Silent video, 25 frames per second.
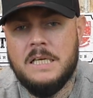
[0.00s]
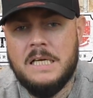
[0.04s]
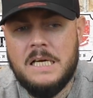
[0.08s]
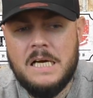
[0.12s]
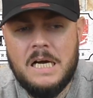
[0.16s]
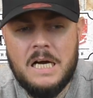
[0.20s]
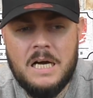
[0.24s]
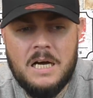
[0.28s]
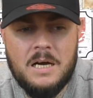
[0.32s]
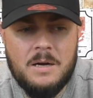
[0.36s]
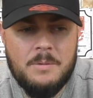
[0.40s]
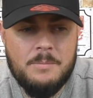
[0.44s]

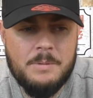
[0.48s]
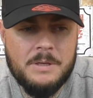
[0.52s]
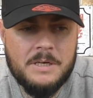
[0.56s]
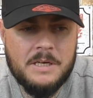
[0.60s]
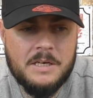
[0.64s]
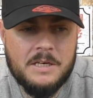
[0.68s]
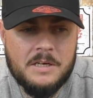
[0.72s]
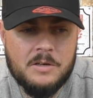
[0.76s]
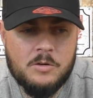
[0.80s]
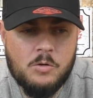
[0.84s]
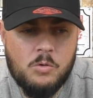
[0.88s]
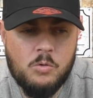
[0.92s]
And
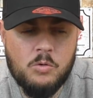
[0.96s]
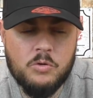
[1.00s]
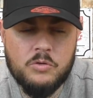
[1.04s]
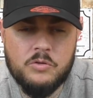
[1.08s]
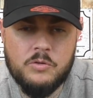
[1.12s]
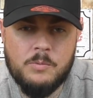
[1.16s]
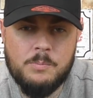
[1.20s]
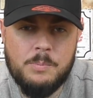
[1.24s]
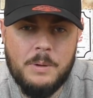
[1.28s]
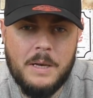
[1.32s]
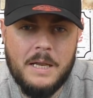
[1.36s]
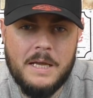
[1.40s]
then, of course,
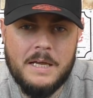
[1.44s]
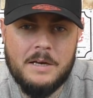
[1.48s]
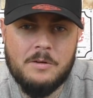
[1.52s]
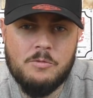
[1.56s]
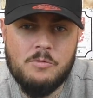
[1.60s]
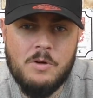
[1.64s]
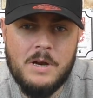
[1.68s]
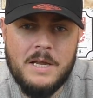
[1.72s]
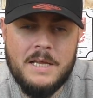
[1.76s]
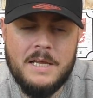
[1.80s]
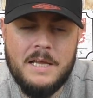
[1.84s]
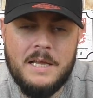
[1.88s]
the player
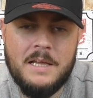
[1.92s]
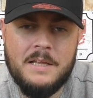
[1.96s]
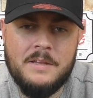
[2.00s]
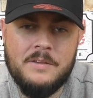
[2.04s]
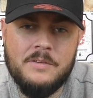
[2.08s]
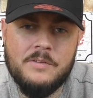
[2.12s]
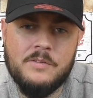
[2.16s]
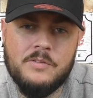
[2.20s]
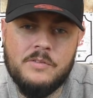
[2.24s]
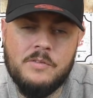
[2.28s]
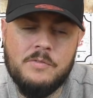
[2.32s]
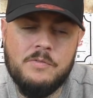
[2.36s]

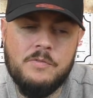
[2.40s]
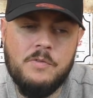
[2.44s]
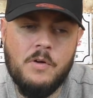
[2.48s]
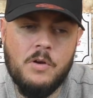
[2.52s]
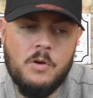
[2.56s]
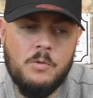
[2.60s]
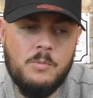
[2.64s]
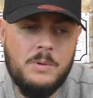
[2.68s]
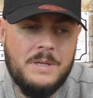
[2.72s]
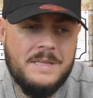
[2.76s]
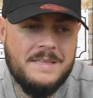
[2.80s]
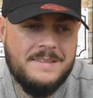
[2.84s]
ratings the
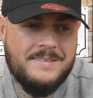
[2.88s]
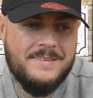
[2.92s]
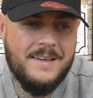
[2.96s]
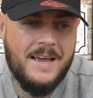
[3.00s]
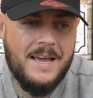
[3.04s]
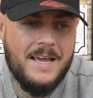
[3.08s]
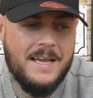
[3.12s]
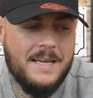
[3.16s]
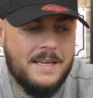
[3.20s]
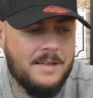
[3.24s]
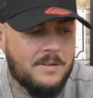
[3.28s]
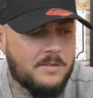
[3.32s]
following
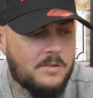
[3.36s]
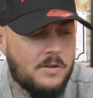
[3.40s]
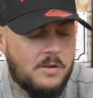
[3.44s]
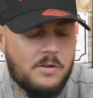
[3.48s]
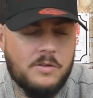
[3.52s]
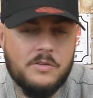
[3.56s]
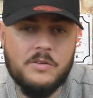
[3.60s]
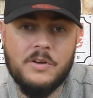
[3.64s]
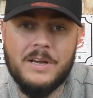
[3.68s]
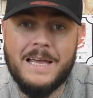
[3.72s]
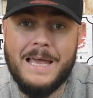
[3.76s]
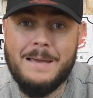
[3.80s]
day, as
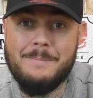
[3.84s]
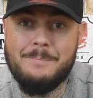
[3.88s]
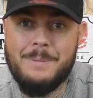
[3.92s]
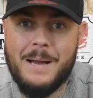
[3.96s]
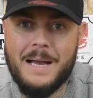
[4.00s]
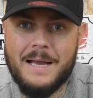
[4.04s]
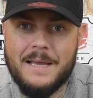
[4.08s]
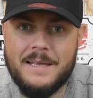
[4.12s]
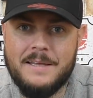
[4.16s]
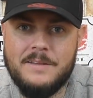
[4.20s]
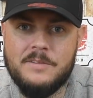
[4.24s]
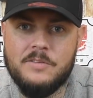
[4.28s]
long as I get
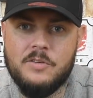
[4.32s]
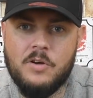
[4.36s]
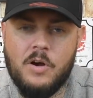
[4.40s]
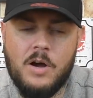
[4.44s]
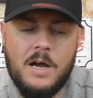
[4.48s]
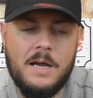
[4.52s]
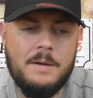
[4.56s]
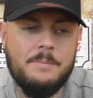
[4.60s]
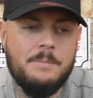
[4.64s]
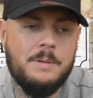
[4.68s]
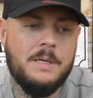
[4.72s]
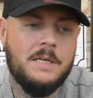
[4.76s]
back in
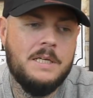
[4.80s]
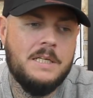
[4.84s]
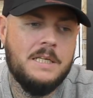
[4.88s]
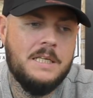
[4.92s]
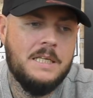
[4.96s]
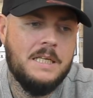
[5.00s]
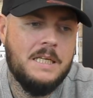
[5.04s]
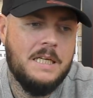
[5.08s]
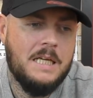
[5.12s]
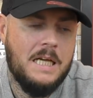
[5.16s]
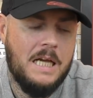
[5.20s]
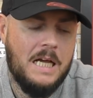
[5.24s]
time.
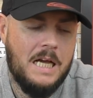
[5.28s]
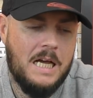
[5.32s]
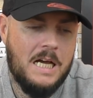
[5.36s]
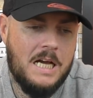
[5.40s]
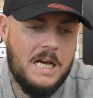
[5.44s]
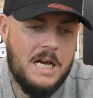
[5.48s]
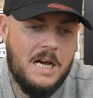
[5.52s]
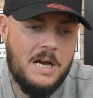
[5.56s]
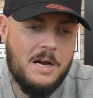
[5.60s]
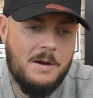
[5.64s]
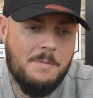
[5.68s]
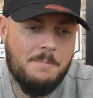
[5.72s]

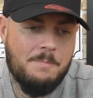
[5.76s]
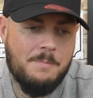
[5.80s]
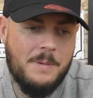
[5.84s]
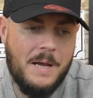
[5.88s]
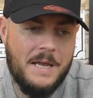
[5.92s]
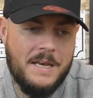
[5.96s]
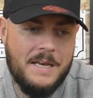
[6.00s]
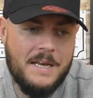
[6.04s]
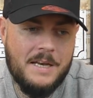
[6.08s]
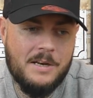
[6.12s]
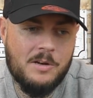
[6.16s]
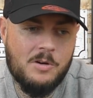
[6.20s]

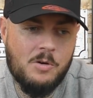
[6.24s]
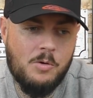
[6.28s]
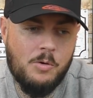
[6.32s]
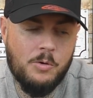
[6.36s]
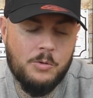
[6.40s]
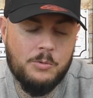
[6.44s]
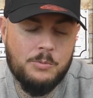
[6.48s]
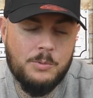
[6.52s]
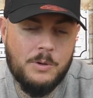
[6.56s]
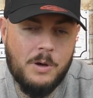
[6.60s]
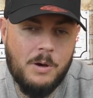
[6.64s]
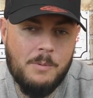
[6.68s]
And then, of
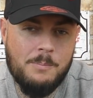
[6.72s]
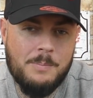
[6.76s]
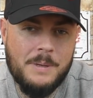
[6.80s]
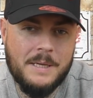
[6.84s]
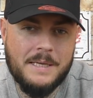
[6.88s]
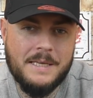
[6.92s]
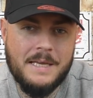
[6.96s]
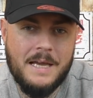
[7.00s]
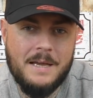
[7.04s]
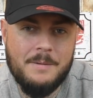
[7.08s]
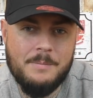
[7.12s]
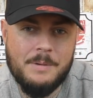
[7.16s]
course, we've got a
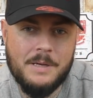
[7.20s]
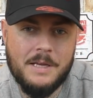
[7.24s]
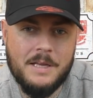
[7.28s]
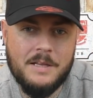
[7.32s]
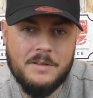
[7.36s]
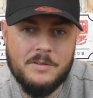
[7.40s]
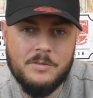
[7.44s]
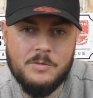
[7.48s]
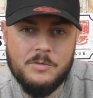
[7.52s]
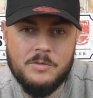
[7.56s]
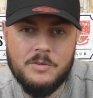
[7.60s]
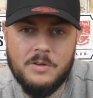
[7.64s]
big game
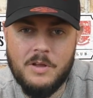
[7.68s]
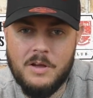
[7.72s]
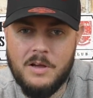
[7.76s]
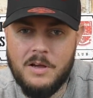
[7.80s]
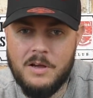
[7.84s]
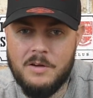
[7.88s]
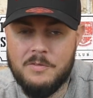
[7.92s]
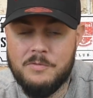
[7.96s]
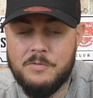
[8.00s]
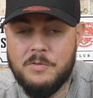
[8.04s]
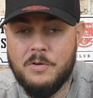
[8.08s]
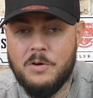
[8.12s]
against
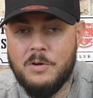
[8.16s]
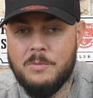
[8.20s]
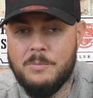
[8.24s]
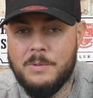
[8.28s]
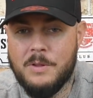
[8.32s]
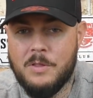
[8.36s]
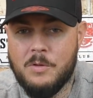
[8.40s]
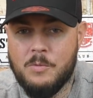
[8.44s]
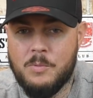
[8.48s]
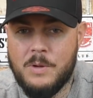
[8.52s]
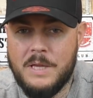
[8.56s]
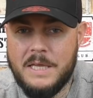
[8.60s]
Fulham
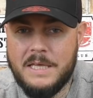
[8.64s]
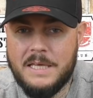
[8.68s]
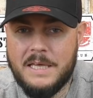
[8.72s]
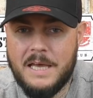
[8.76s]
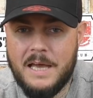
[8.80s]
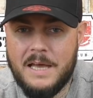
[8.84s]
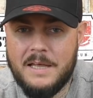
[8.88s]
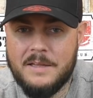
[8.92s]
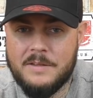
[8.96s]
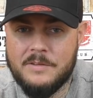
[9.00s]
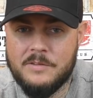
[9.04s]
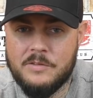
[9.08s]
at the
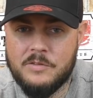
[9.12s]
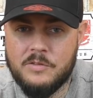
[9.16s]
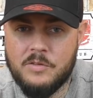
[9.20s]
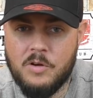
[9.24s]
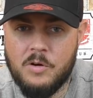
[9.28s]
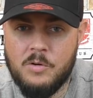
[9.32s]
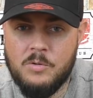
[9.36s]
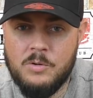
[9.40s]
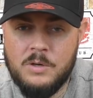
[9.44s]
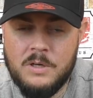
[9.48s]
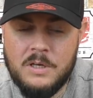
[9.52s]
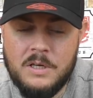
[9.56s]
weekend.
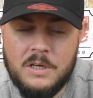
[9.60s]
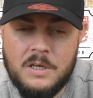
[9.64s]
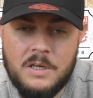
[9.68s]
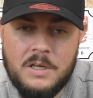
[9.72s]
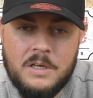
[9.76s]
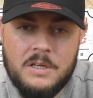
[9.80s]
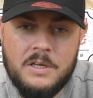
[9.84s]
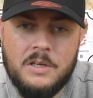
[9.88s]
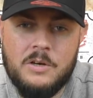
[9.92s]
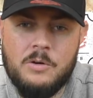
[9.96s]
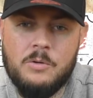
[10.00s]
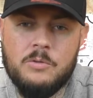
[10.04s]
So,
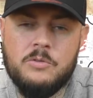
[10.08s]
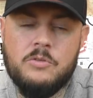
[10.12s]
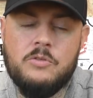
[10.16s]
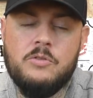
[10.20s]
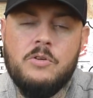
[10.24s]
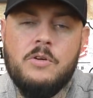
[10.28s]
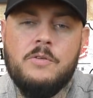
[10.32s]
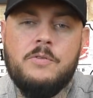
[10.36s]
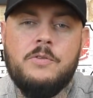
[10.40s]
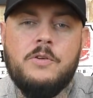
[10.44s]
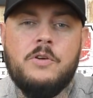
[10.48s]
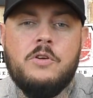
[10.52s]
you know what to
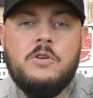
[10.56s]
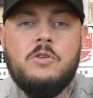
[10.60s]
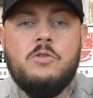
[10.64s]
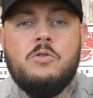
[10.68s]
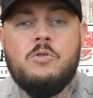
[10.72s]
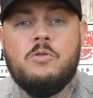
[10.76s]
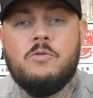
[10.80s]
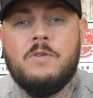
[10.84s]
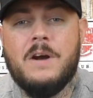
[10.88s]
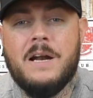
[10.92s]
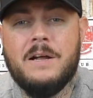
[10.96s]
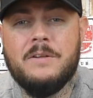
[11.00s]
do. If you're
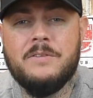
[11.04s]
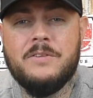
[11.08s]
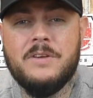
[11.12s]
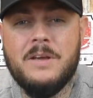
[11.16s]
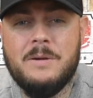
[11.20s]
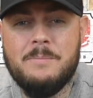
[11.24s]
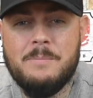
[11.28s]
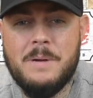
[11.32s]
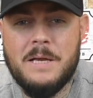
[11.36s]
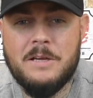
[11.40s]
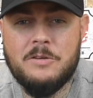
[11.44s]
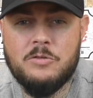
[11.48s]
new around
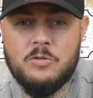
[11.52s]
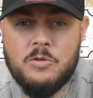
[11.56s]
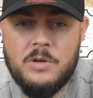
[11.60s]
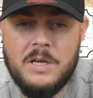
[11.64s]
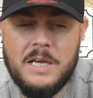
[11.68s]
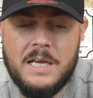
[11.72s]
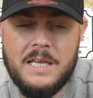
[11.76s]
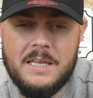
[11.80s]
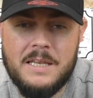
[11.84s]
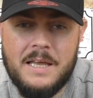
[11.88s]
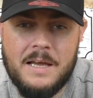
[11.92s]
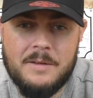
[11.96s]
here, make sure you
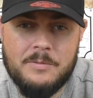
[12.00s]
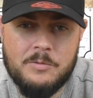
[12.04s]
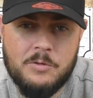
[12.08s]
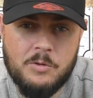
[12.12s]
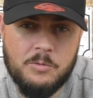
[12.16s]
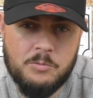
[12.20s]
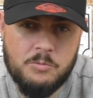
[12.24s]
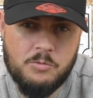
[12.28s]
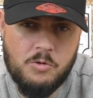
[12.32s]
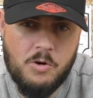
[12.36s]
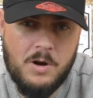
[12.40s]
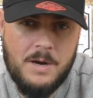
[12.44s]
hit that
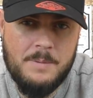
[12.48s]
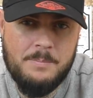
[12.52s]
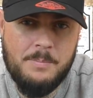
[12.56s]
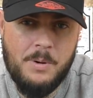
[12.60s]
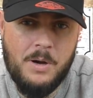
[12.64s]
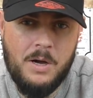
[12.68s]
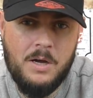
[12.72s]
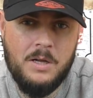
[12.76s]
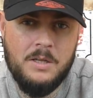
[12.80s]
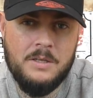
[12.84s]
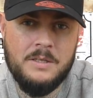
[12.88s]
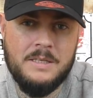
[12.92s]
subscribe
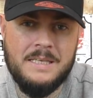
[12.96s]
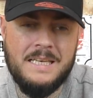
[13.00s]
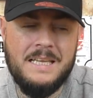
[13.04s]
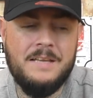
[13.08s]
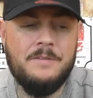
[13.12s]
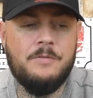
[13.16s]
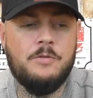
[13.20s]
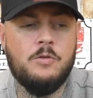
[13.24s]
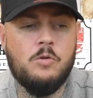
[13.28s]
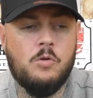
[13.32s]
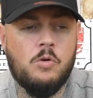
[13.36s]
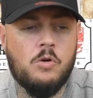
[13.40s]
button.
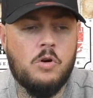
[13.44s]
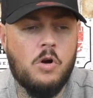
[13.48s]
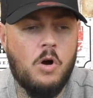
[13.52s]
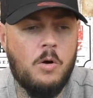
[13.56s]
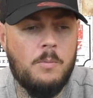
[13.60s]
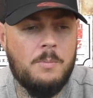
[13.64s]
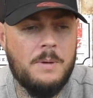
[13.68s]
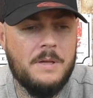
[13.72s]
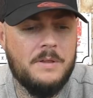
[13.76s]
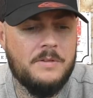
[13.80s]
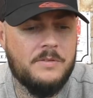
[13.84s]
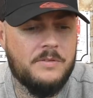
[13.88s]
Leave your
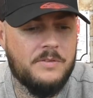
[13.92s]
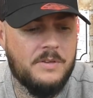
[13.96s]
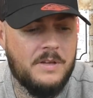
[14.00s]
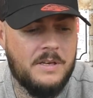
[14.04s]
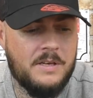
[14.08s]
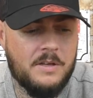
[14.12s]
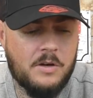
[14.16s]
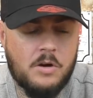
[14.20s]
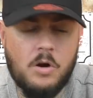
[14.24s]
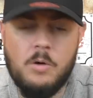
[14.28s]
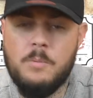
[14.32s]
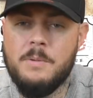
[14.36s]
comments
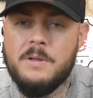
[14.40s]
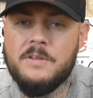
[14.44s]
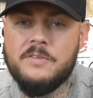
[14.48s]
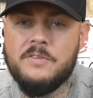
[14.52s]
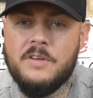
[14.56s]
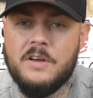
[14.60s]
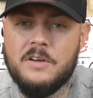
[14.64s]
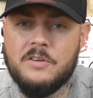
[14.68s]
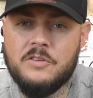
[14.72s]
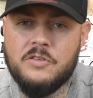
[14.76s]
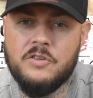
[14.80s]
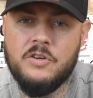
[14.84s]
in the comment
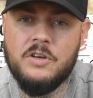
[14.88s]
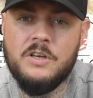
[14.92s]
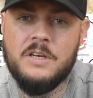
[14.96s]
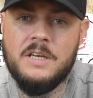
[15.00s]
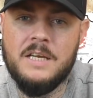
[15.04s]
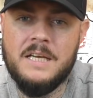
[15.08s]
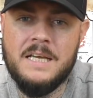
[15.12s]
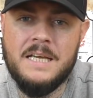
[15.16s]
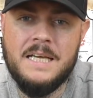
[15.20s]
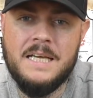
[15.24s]
section.